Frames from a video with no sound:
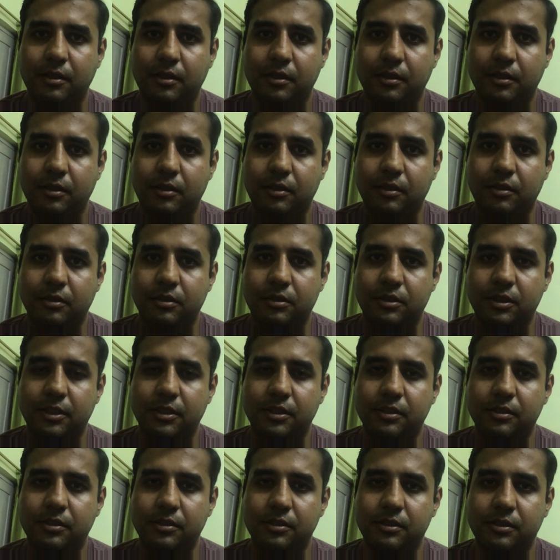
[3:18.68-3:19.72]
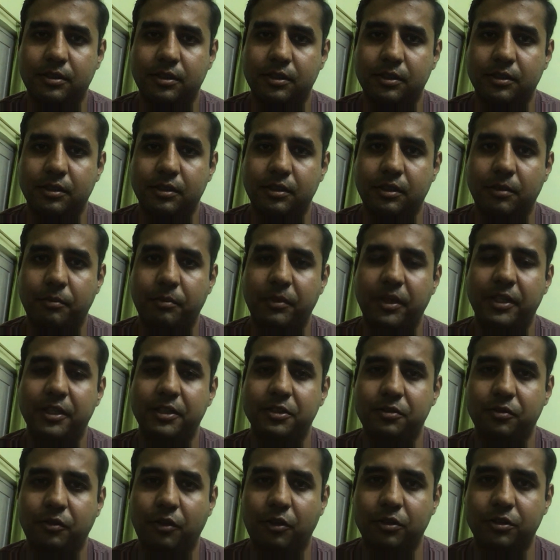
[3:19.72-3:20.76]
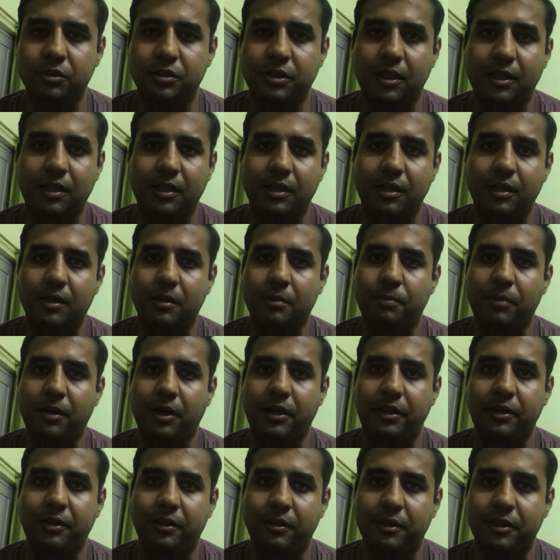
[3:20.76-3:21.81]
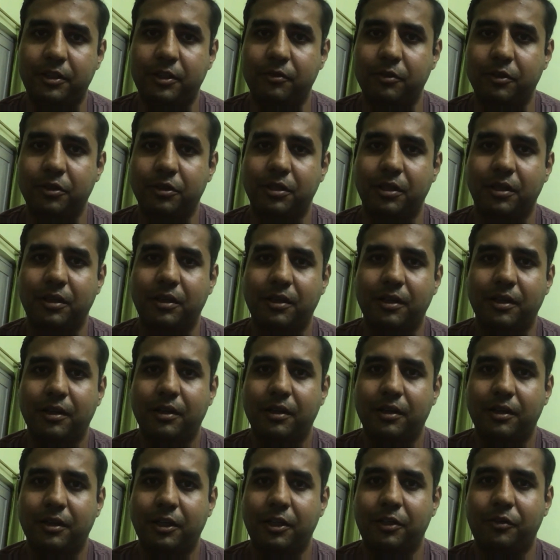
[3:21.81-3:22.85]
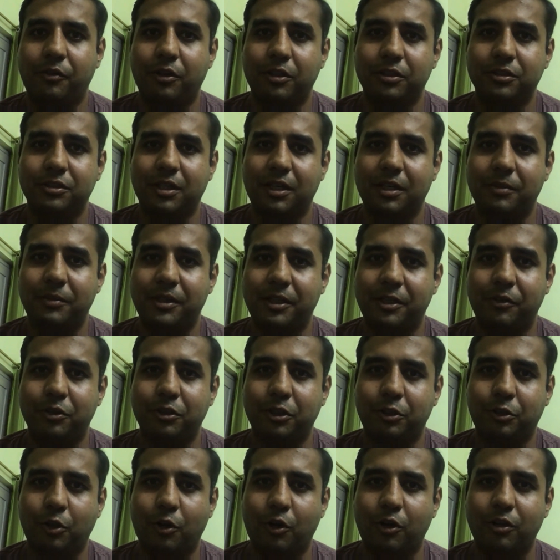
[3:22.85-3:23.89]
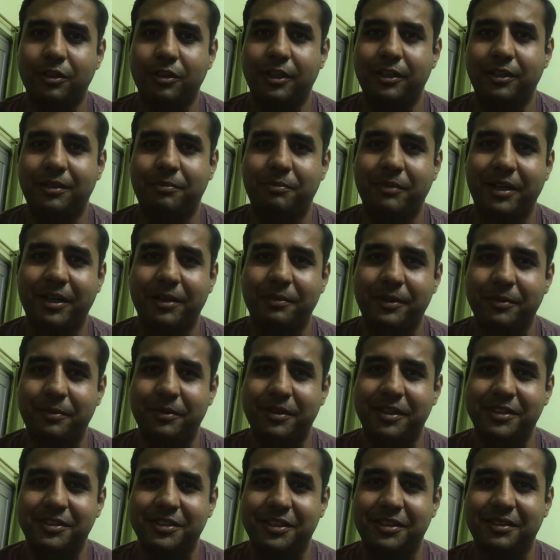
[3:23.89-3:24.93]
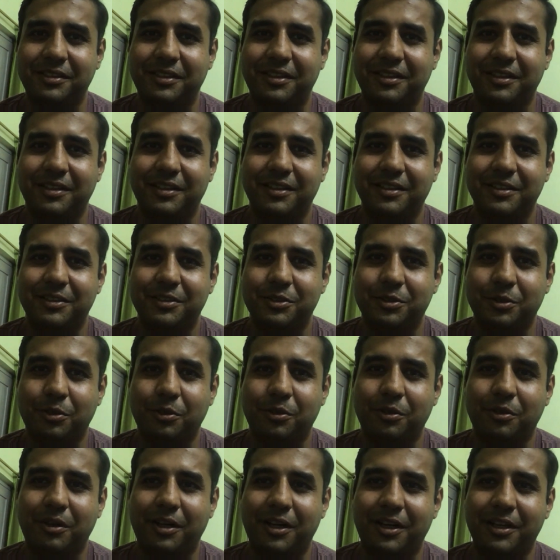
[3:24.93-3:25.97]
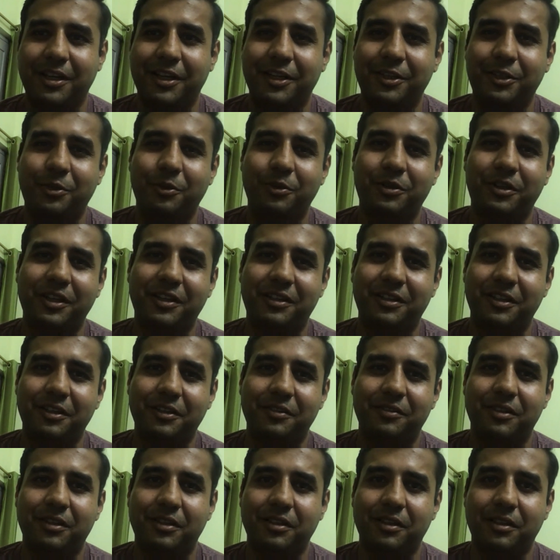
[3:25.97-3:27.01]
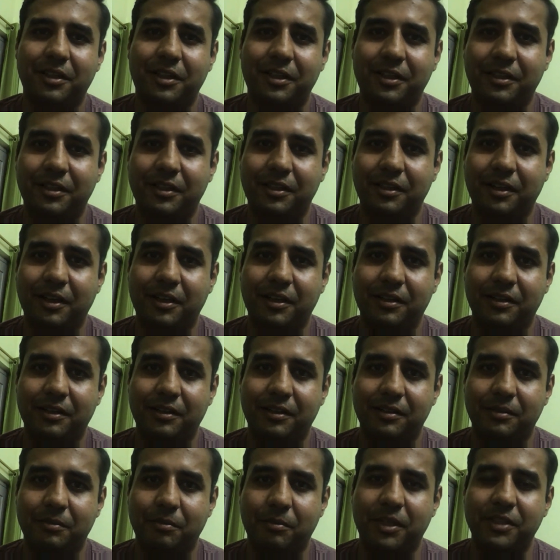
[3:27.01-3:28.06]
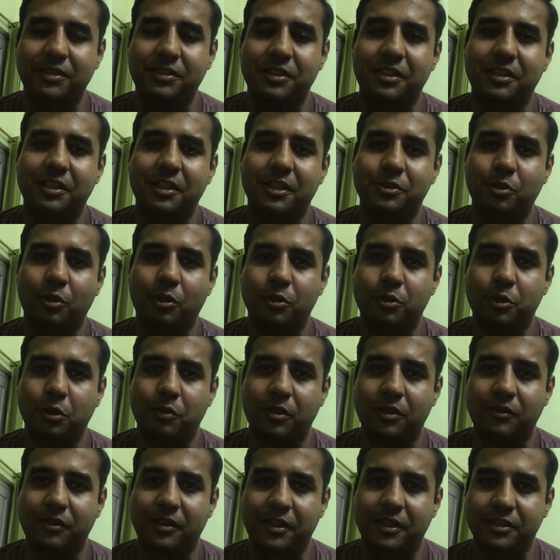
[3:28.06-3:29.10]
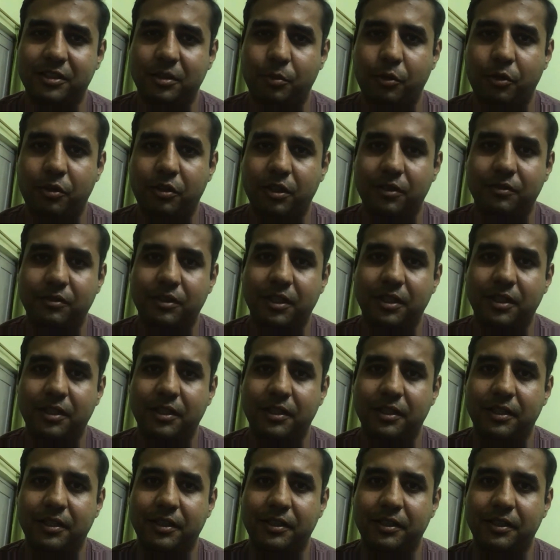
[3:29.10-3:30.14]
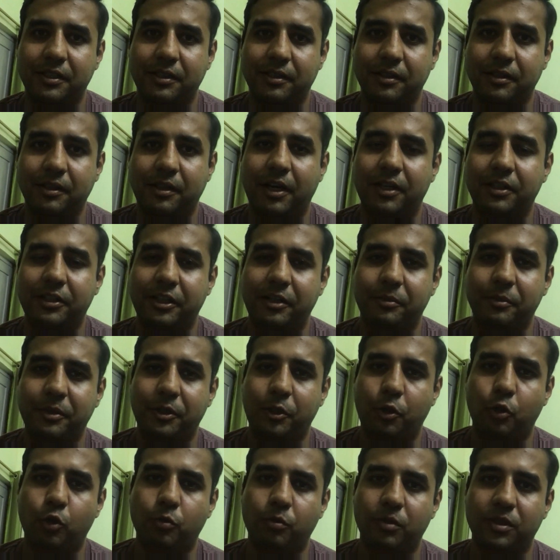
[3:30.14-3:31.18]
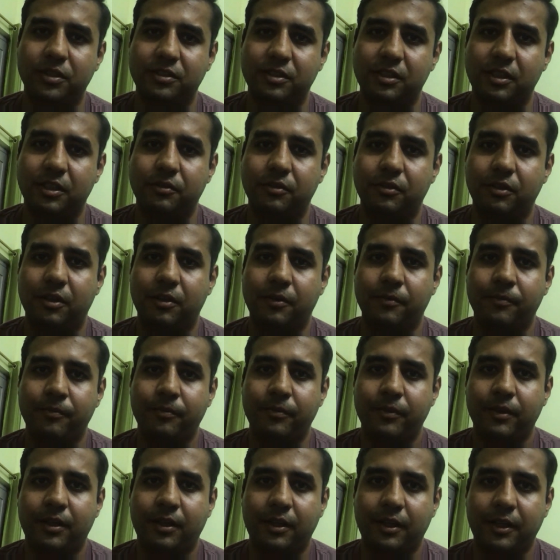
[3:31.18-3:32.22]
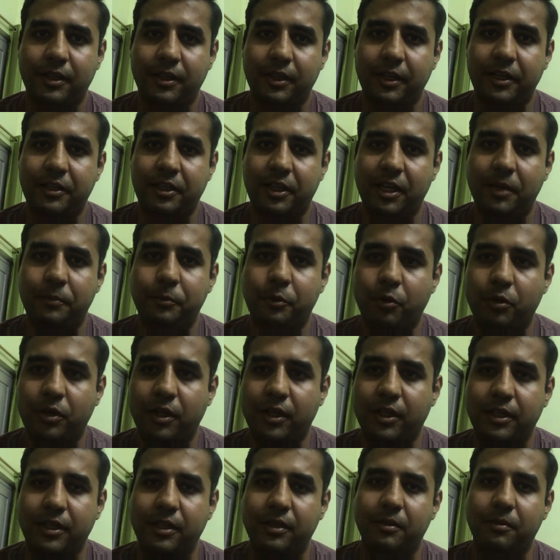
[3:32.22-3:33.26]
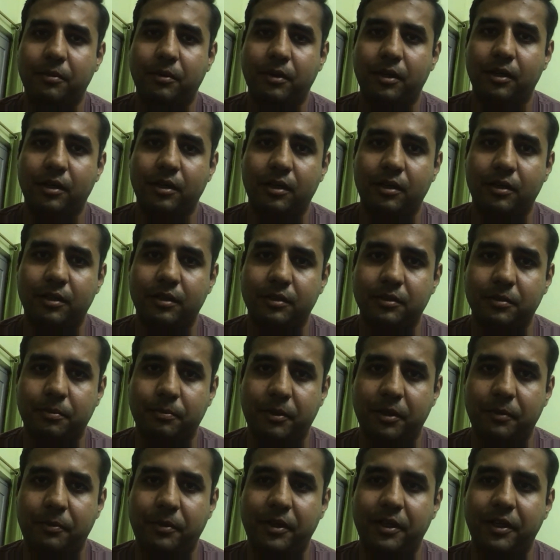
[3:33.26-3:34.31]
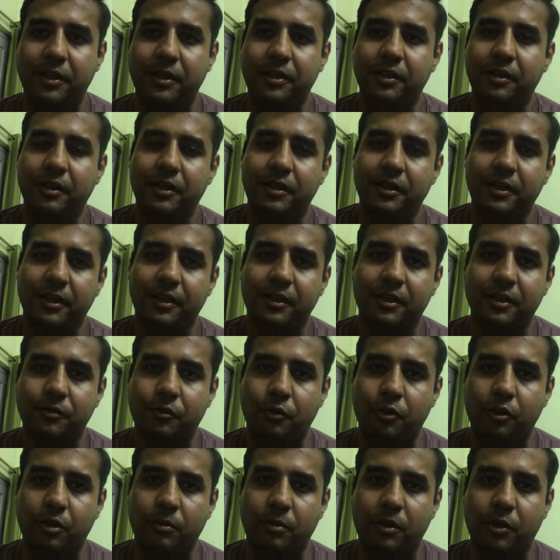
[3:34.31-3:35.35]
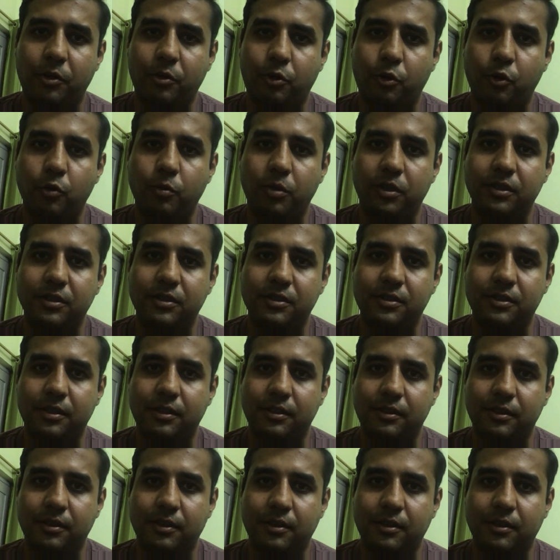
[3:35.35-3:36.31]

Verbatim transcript: Uh, since uh, the mains was the part, it was, it was, I mean, it was a thorn in my preparation. So I had to take leave and I, my seniors also were very supportive. They granted me two months leave and I came to Delhi, uh, prepared in Delhi for about two months